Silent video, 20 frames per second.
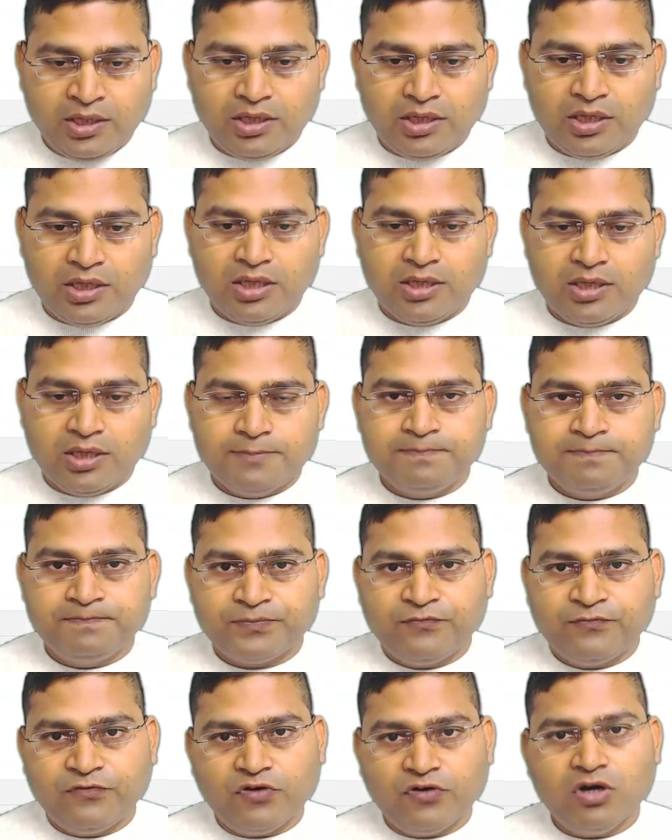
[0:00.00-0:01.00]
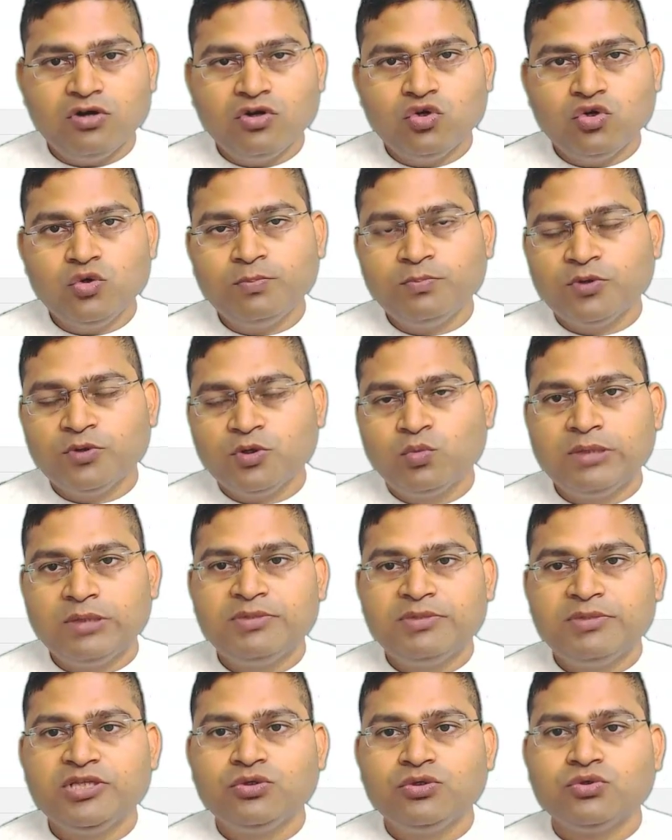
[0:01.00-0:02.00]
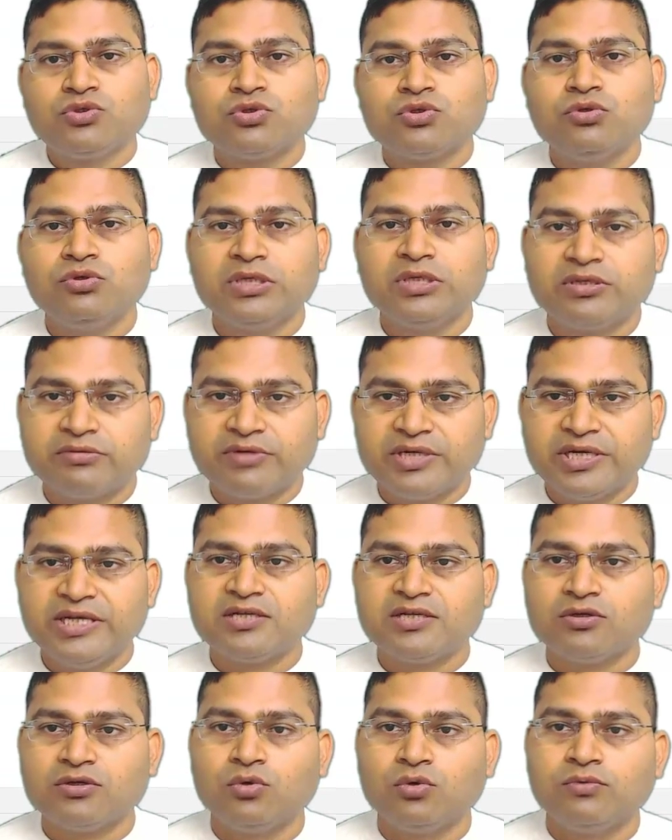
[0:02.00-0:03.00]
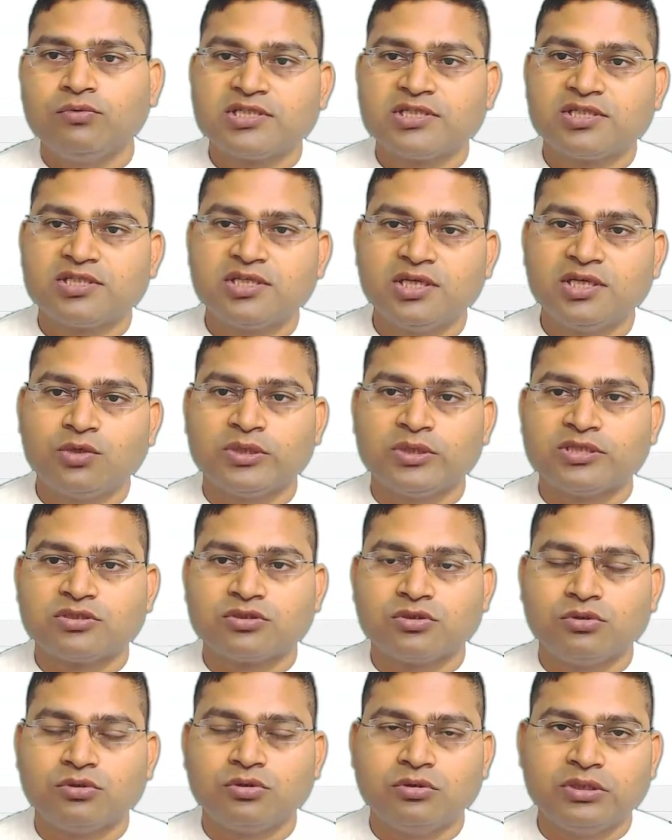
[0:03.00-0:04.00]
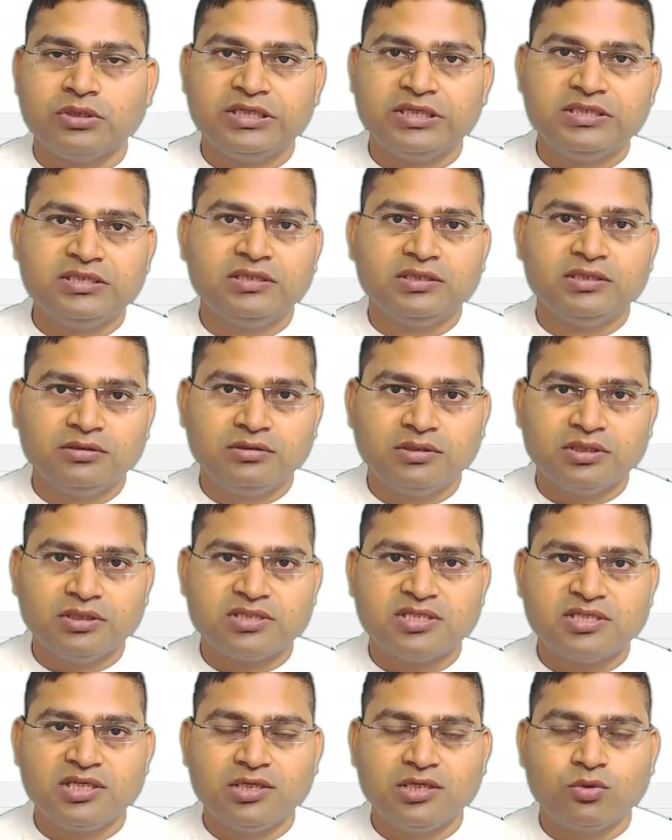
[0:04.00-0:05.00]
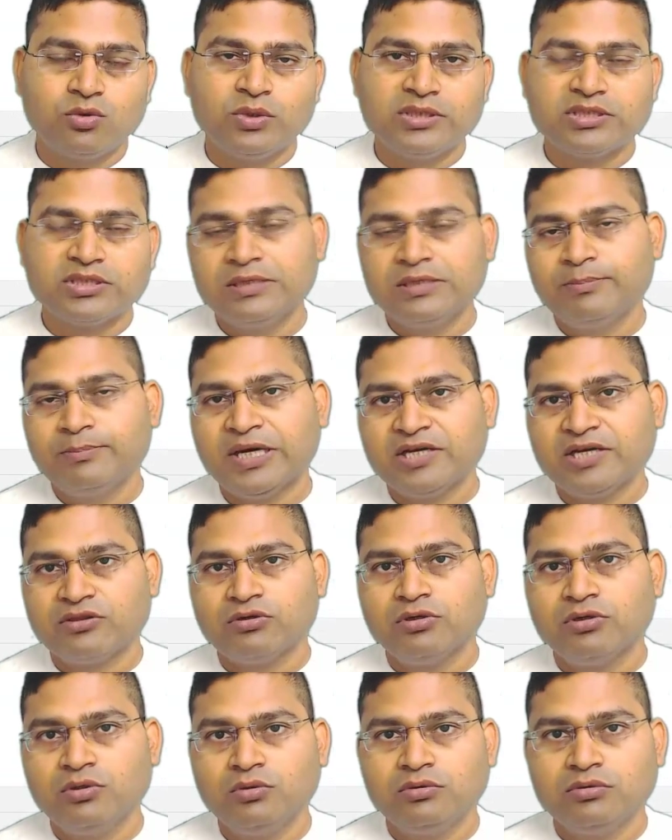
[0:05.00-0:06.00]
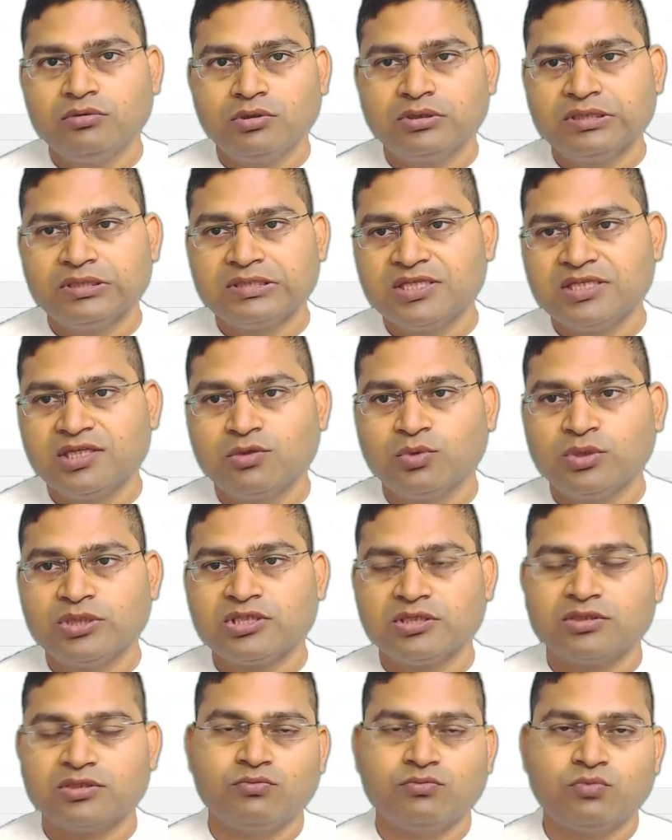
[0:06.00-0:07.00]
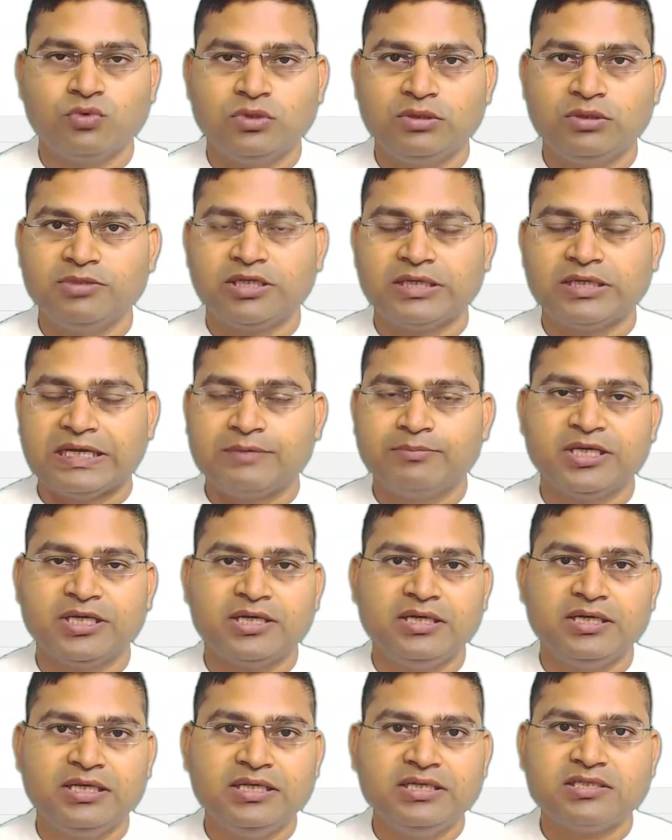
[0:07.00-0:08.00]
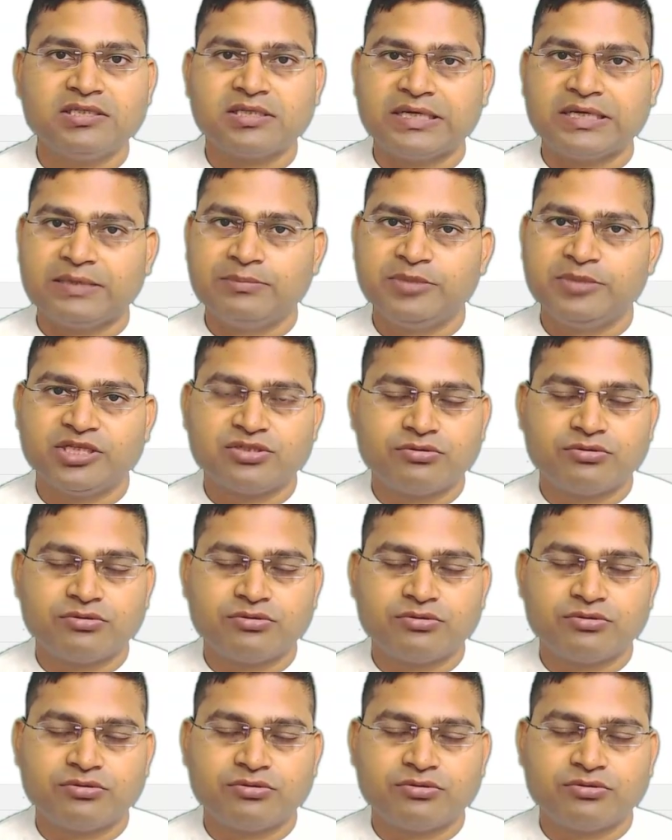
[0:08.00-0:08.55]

Um, for loop will be used to iterate over a sequence. So in the sequence in Python, the sequences will be, can be a list, can be a